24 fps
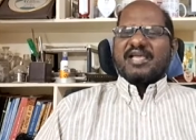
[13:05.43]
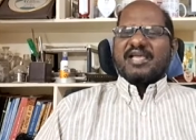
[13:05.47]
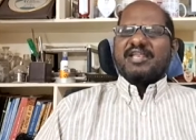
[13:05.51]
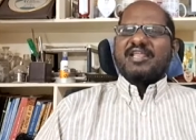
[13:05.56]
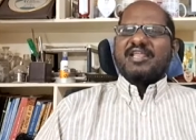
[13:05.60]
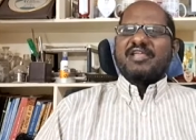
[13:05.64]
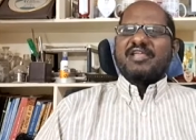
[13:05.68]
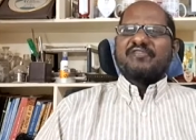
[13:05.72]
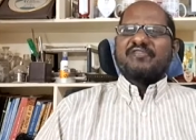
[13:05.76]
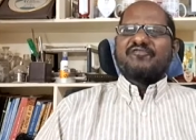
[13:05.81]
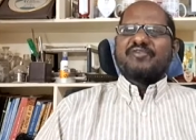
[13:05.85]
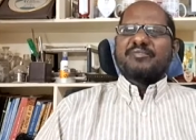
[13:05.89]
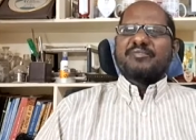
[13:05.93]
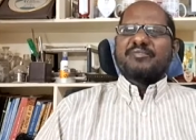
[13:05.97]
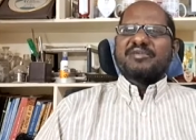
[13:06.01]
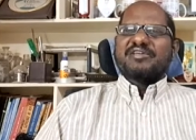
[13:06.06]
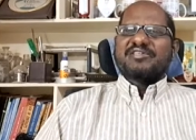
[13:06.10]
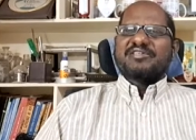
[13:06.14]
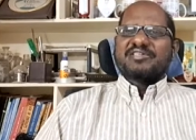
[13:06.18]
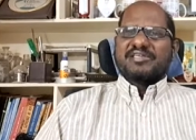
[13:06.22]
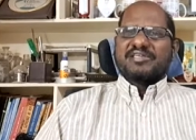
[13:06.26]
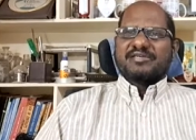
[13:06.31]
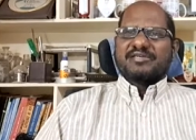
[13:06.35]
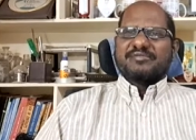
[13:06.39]
Any
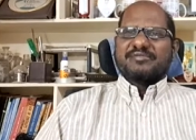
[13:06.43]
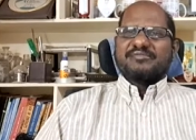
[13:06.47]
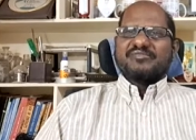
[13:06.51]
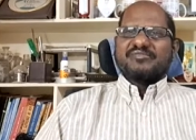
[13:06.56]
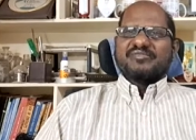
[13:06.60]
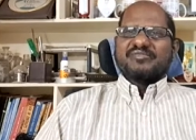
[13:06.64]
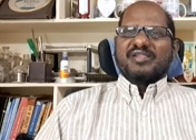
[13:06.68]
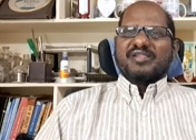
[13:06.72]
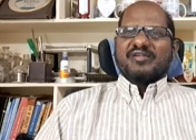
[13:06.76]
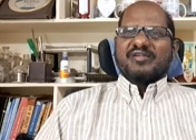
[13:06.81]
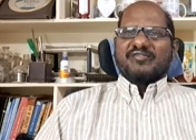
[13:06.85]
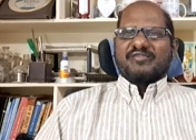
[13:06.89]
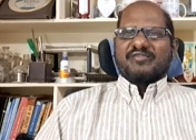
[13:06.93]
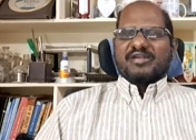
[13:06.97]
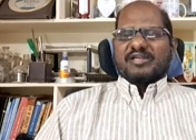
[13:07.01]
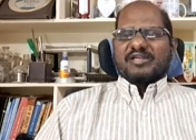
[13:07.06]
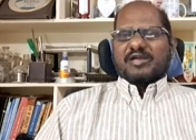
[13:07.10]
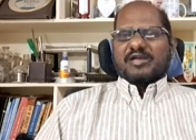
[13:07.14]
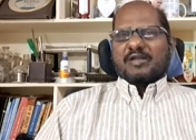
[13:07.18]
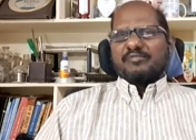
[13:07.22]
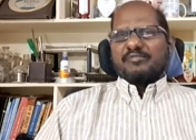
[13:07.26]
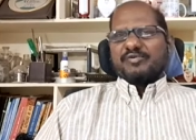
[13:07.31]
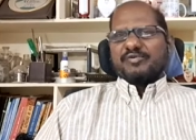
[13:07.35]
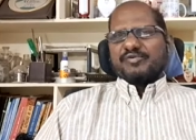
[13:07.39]
information
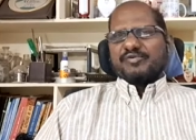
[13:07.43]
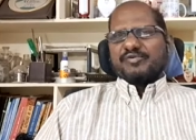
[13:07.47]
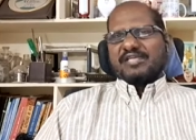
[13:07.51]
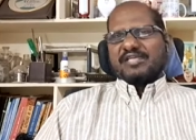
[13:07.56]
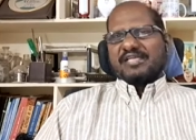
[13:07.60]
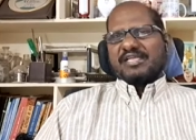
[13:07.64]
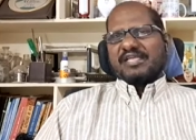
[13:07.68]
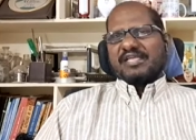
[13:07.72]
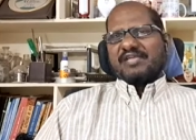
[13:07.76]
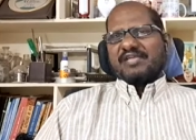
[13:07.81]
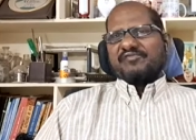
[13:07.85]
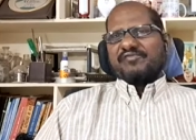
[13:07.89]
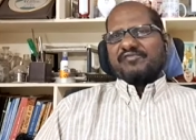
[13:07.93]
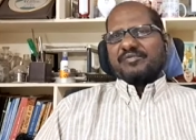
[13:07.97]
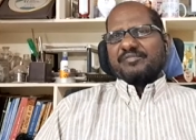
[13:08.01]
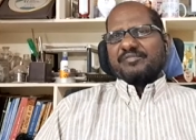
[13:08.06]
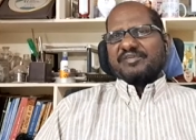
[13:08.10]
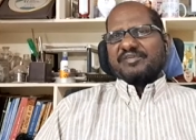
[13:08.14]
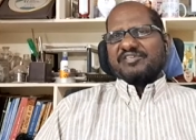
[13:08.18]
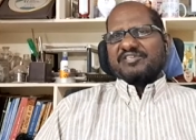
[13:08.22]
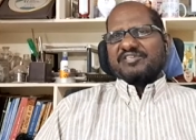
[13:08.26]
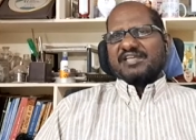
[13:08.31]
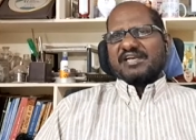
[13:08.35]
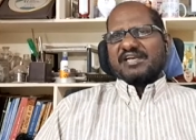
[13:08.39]
will come to the
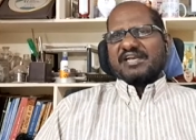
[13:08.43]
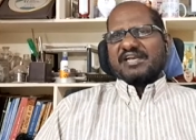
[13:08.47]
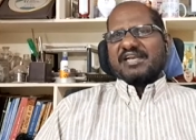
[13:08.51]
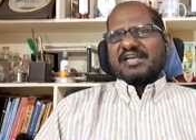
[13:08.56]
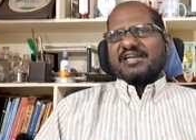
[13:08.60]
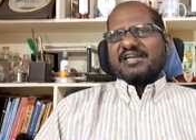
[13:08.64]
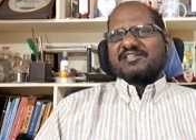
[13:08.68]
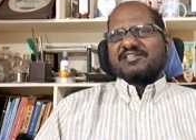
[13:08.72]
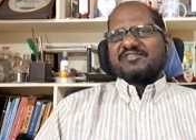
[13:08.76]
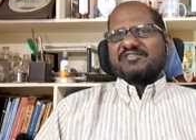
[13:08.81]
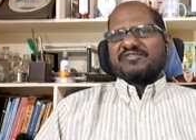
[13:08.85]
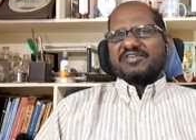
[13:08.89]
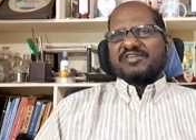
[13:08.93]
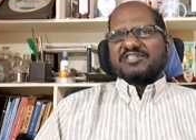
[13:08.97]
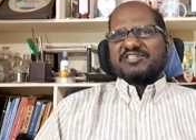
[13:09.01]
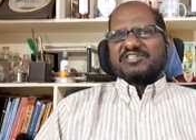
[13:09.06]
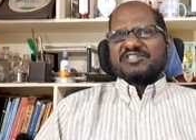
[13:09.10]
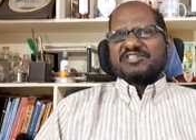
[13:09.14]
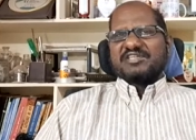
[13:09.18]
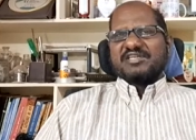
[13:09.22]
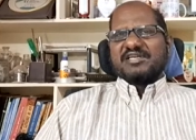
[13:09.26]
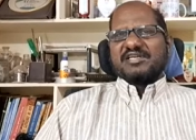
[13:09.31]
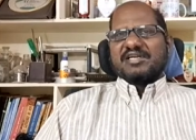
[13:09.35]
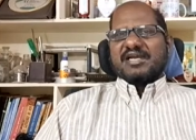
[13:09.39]
information leaders
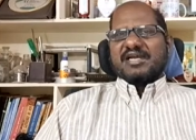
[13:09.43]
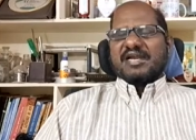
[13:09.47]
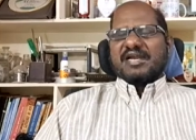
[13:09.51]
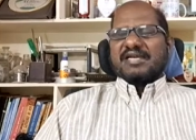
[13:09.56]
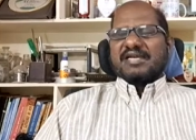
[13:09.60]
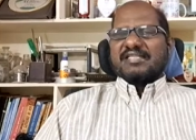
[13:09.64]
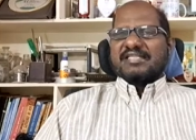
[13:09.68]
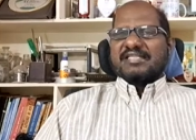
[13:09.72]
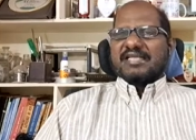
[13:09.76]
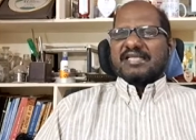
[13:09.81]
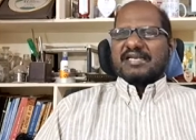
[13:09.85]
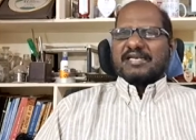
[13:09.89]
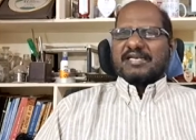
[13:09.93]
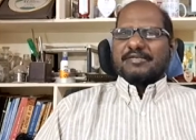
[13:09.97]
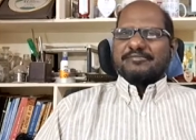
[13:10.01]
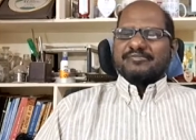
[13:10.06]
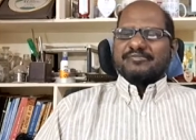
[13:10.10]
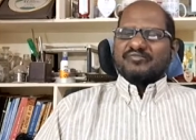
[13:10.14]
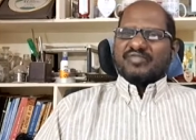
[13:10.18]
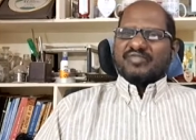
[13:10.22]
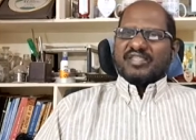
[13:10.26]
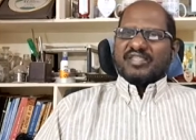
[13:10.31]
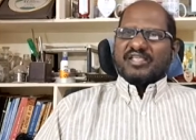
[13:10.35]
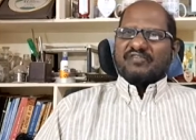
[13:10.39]
first, and
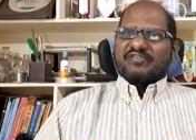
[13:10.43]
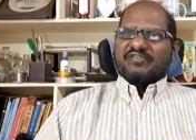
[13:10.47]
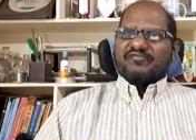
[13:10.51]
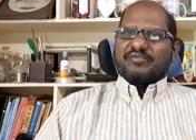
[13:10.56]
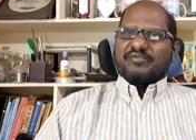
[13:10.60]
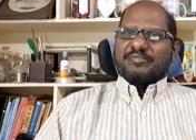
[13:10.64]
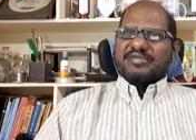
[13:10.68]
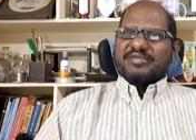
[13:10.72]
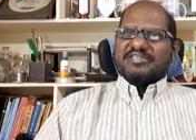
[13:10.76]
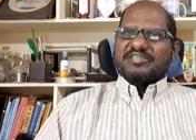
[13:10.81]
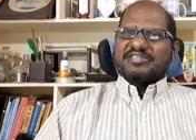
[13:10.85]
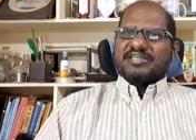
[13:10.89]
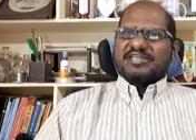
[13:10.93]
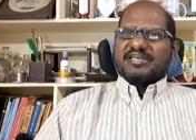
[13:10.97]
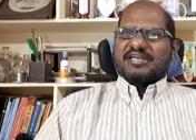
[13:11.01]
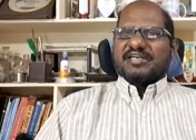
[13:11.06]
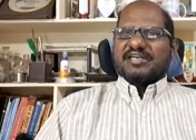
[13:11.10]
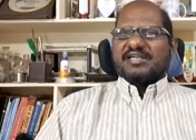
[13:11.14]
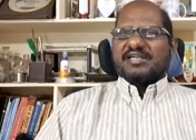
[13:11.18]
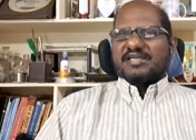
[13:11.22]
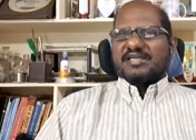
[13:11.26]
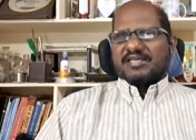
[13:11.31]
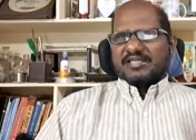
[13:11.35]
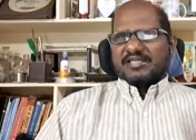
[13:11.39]
then the
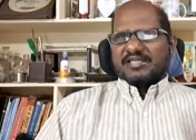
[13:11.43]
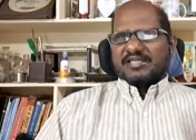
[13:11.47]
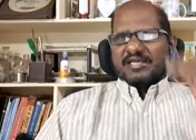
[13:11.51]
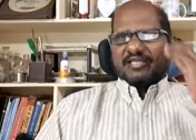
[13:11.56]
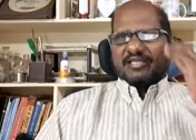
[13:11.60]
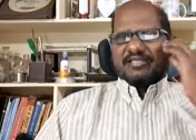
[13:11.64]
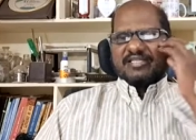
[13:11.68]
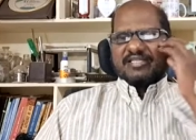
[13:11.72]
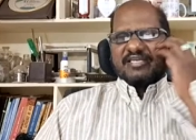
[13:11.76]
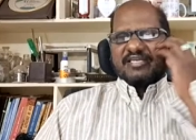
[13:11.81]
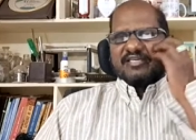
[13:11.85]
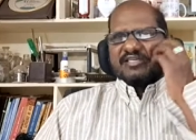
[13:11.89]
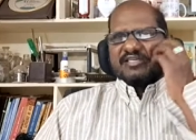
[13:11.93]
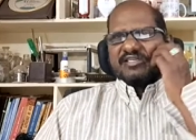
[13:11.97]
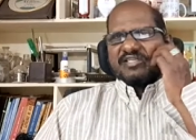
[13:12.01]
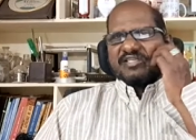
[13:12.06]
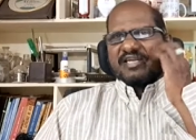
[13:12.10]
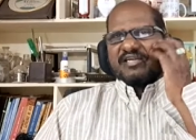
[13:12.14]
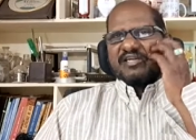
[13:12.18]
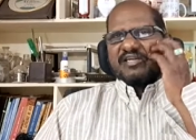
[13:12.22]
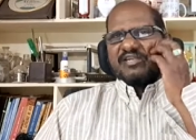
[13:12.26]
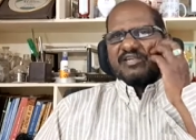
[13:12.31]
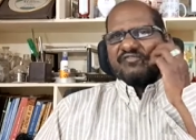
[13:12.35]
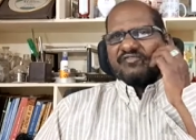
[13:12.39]
information and
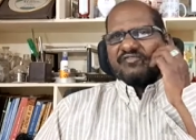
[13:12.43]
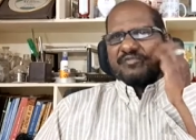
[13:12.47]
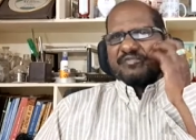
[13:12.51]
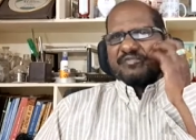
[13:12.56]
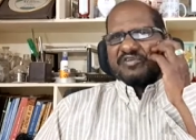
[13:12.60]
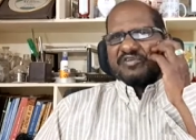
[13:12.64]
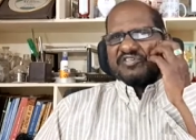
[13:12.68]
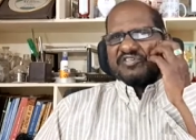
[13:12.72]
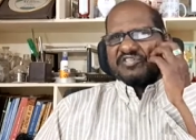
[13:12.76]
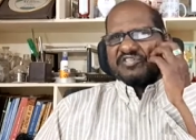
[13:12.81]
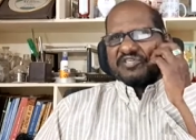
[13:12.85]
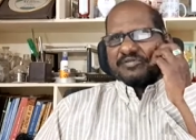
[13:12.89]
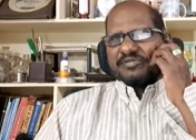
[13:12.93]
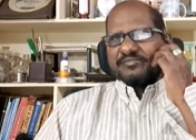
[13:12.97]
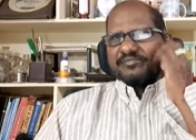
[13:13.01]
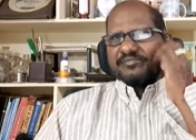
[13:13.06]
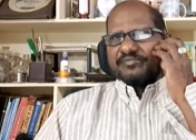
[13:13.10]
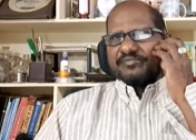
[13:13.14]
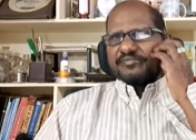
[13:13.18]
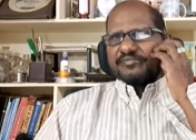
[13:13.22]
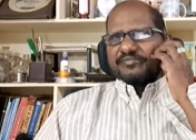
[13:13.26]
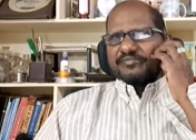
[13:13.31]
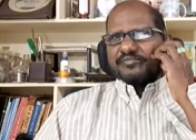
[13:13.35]
that information